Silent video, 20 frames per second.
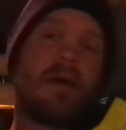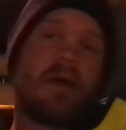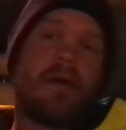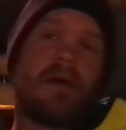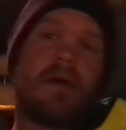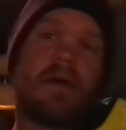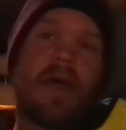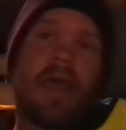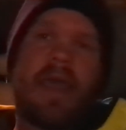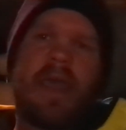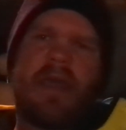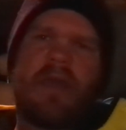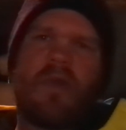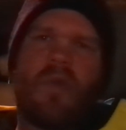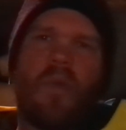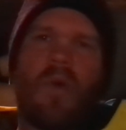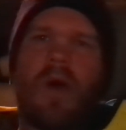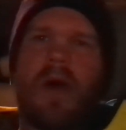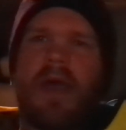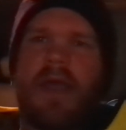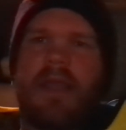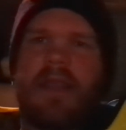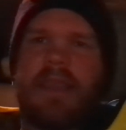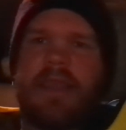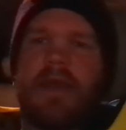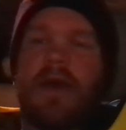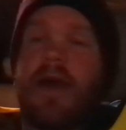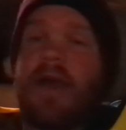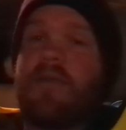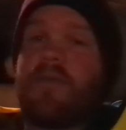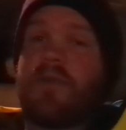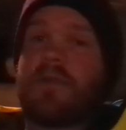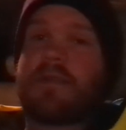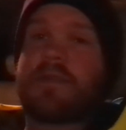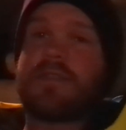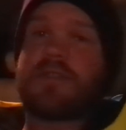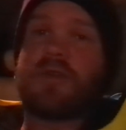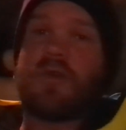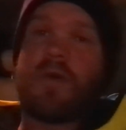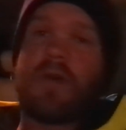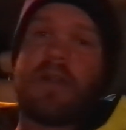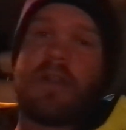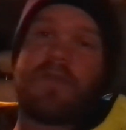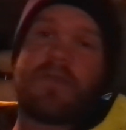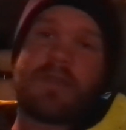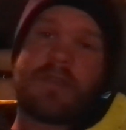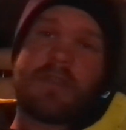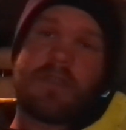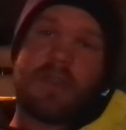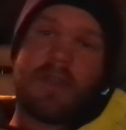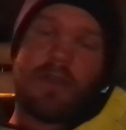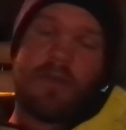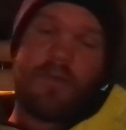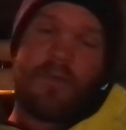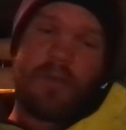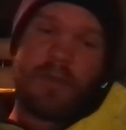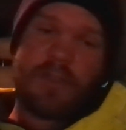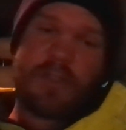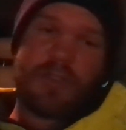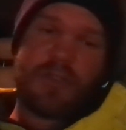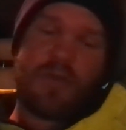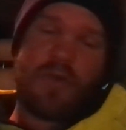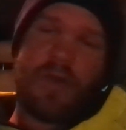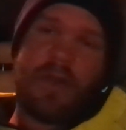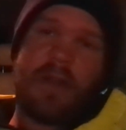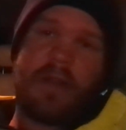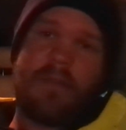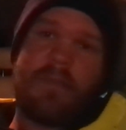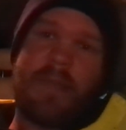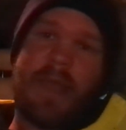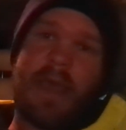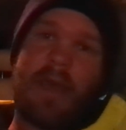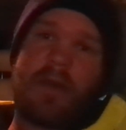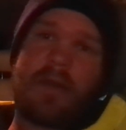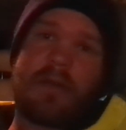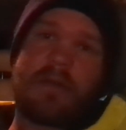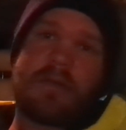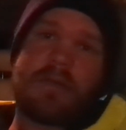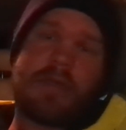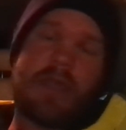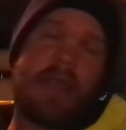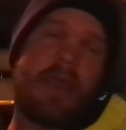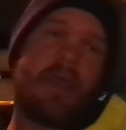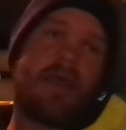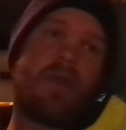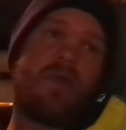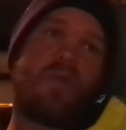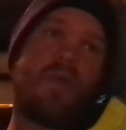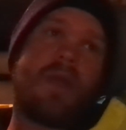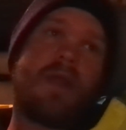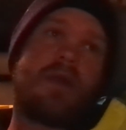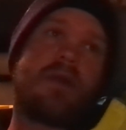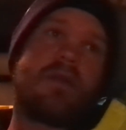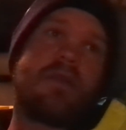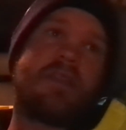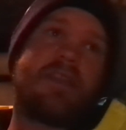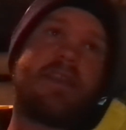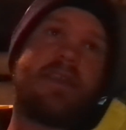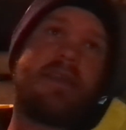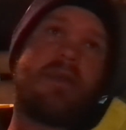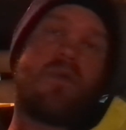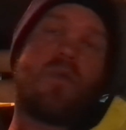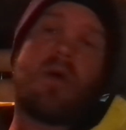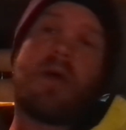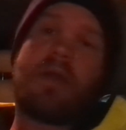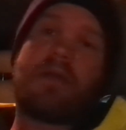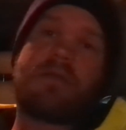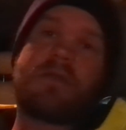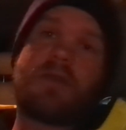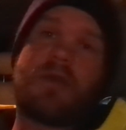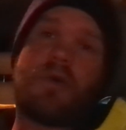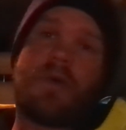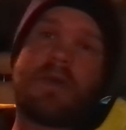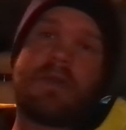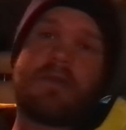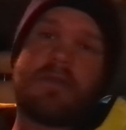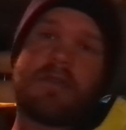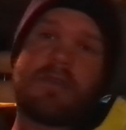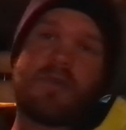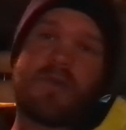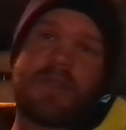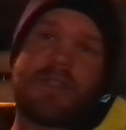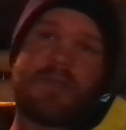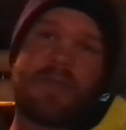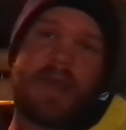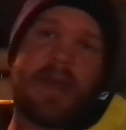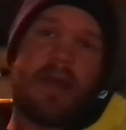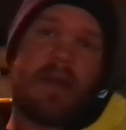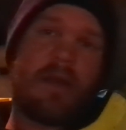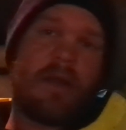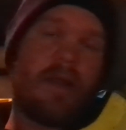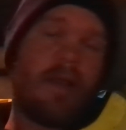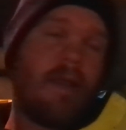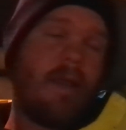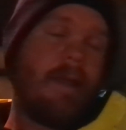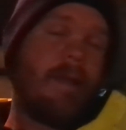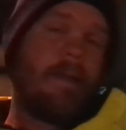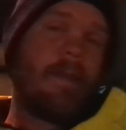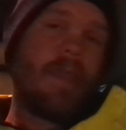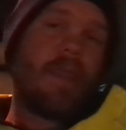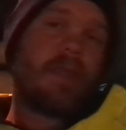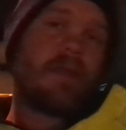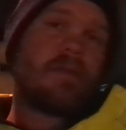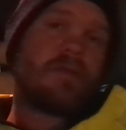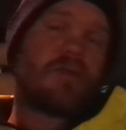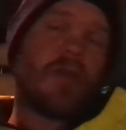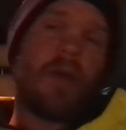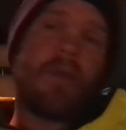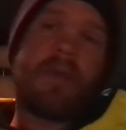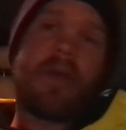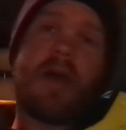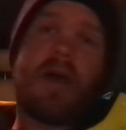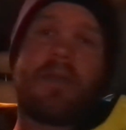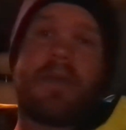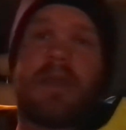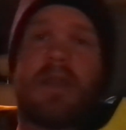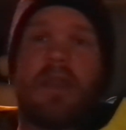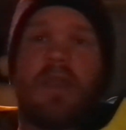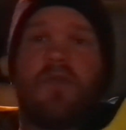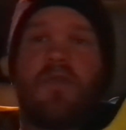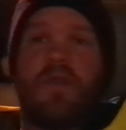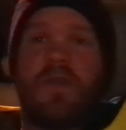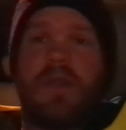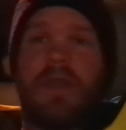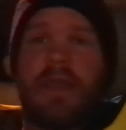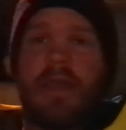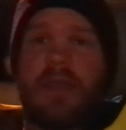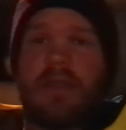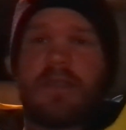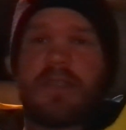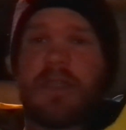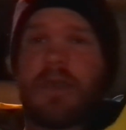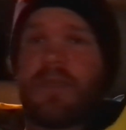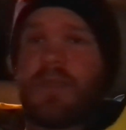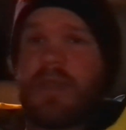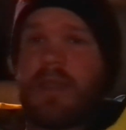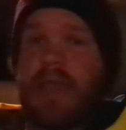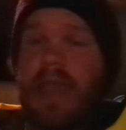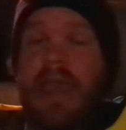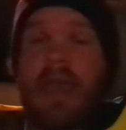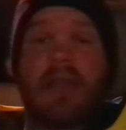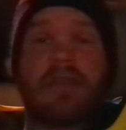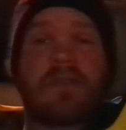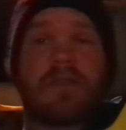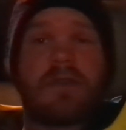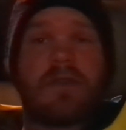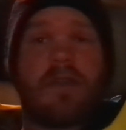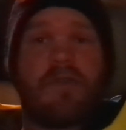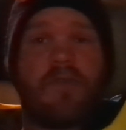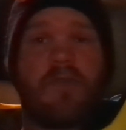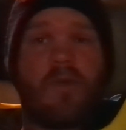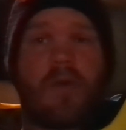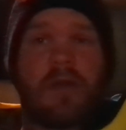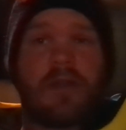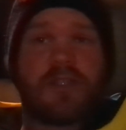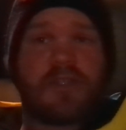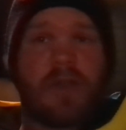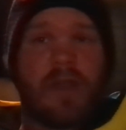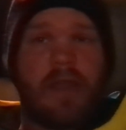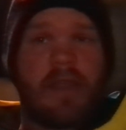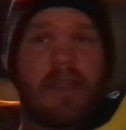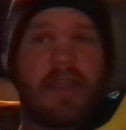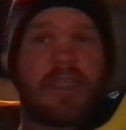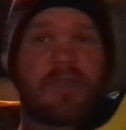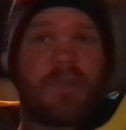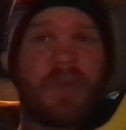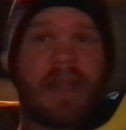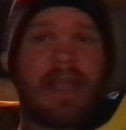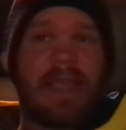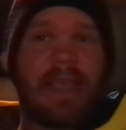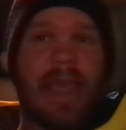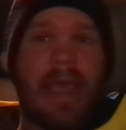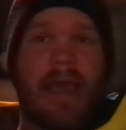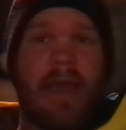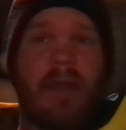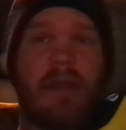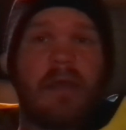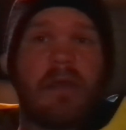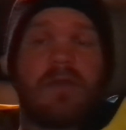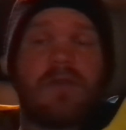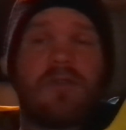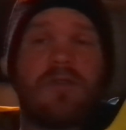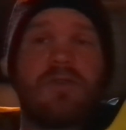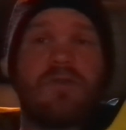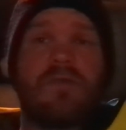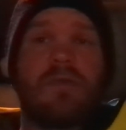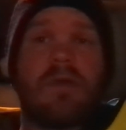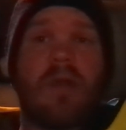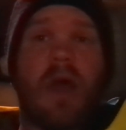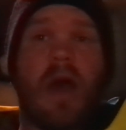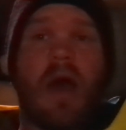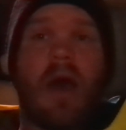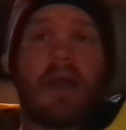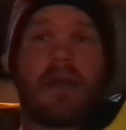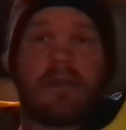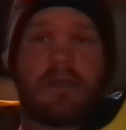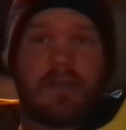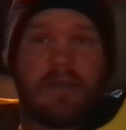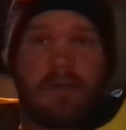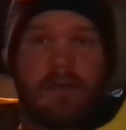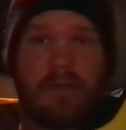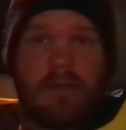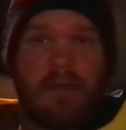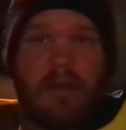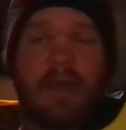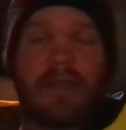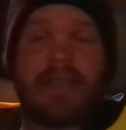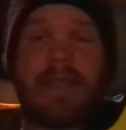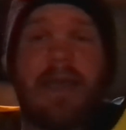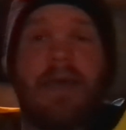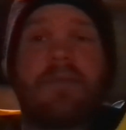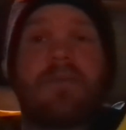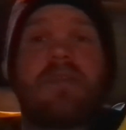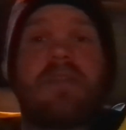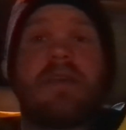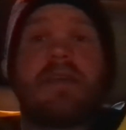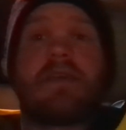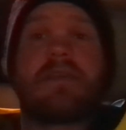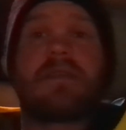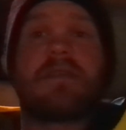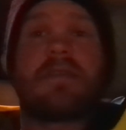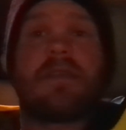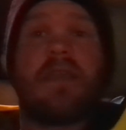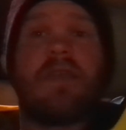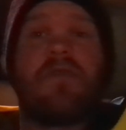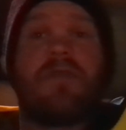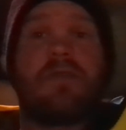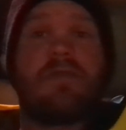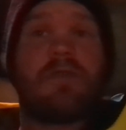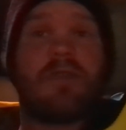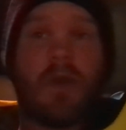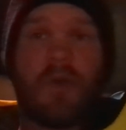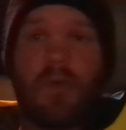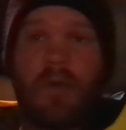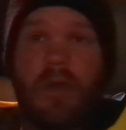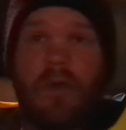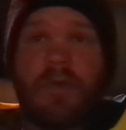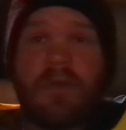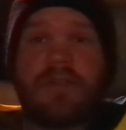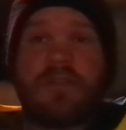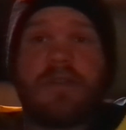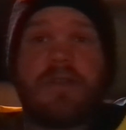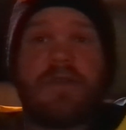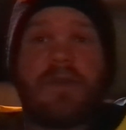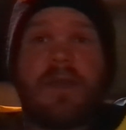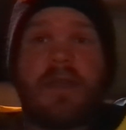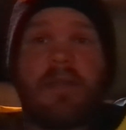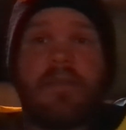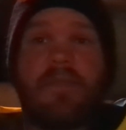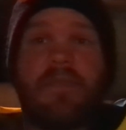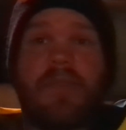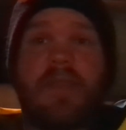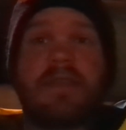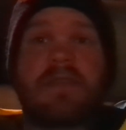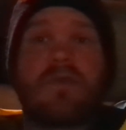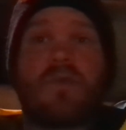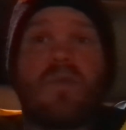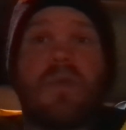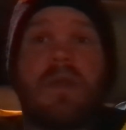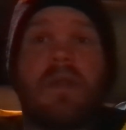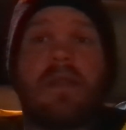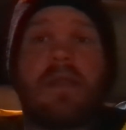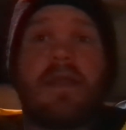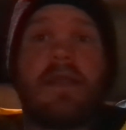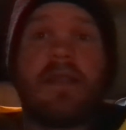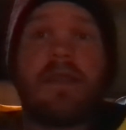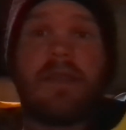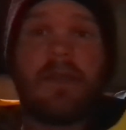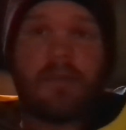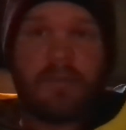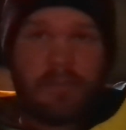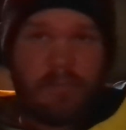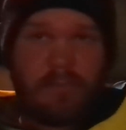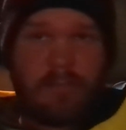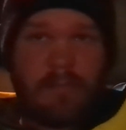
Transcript: uh, and why the high voltage coil versus the low voltage coil matters, and where the wires going to the switch matter drop a comment if you need something answered, if you want to try this. But again, do not attempt this if you don't know what you're doing. This will kill you.